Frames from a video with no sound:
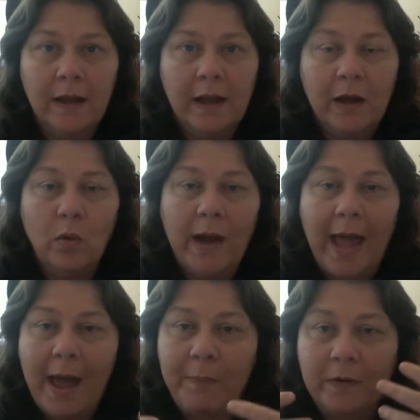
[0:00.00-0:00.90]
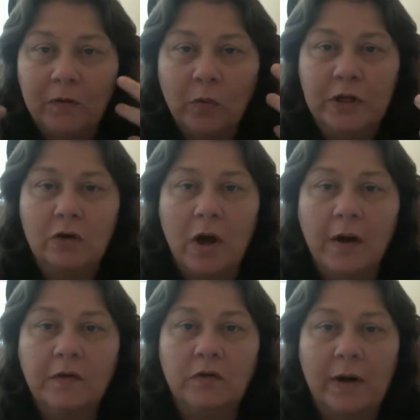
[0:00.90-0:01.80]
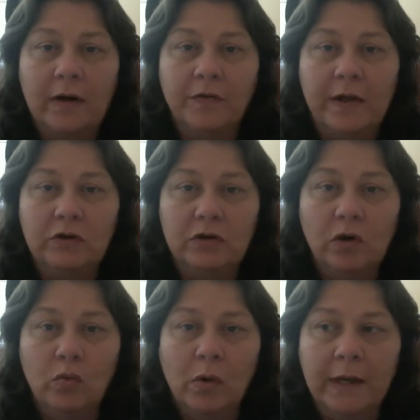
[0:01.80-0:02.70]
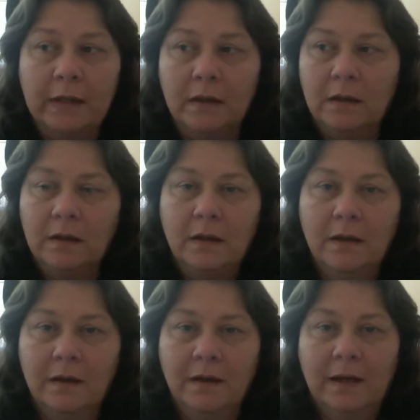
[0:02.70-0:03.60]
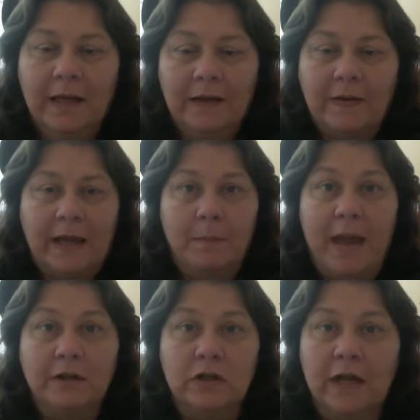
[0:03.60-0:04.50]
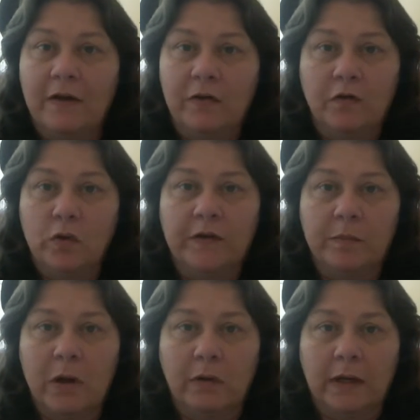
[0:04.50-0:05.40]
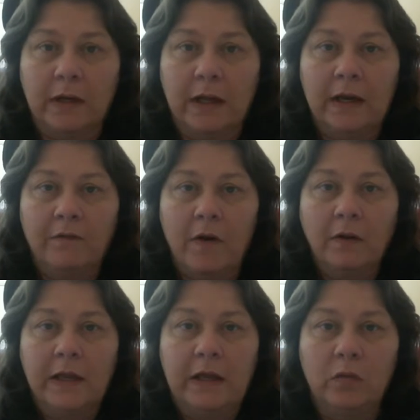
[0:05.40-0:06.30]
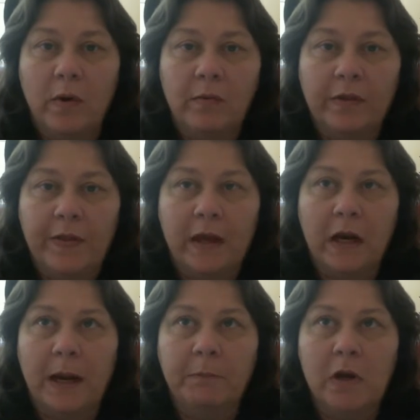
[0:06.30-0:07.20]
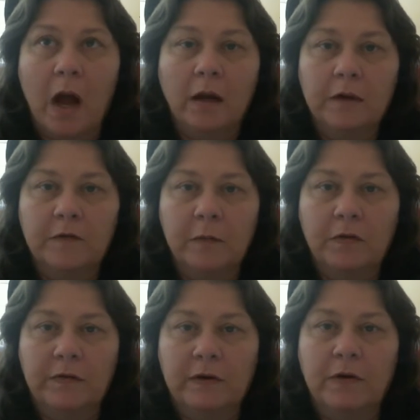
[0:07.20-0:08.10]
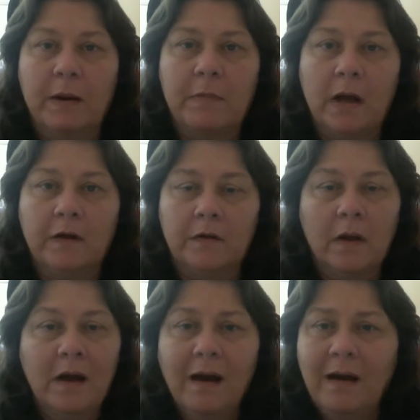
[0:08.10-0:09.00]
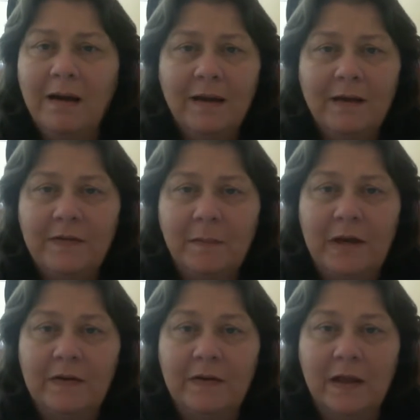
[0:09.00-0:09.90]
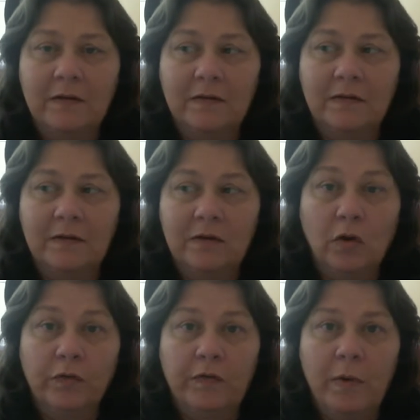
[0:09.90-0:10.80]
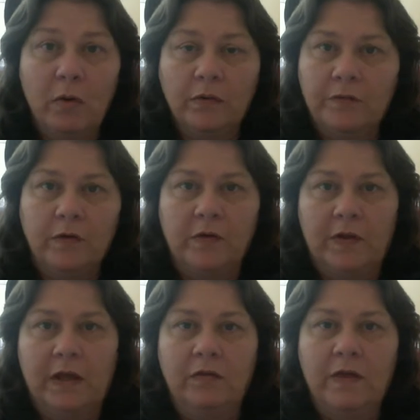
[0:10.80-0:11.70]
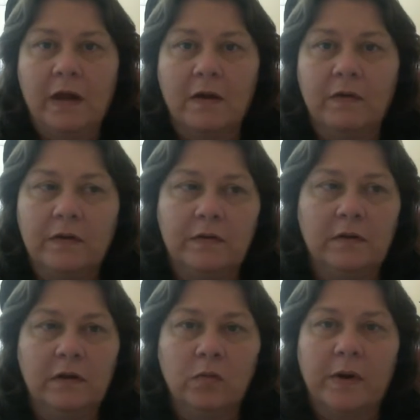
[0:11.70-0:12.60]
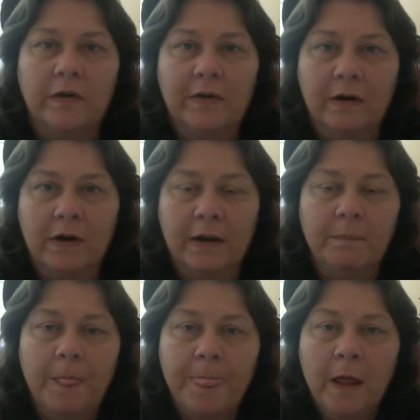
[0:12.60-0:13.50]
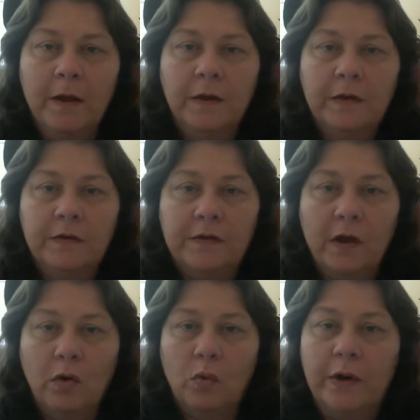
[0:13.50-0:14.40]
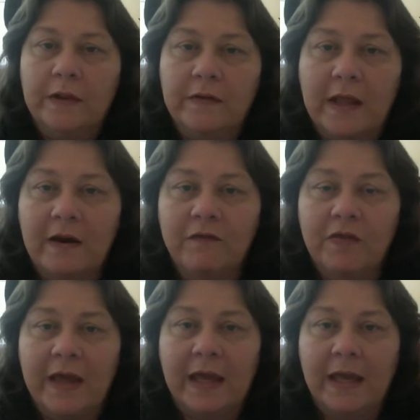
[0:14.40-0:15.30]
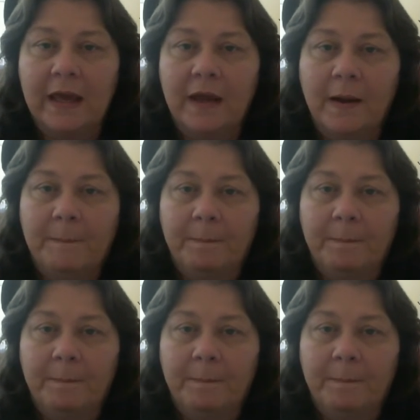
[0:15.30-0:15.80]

And what happens when you concentrate on things you don't want is, like, imagine if you've quit smoking, and if all day you run around thinking, I'm not going to smoke a cigarette, I'm not going to... Somebody says, don't smoke, the first thing you think of is, you want a cigarette. So instead of thinking,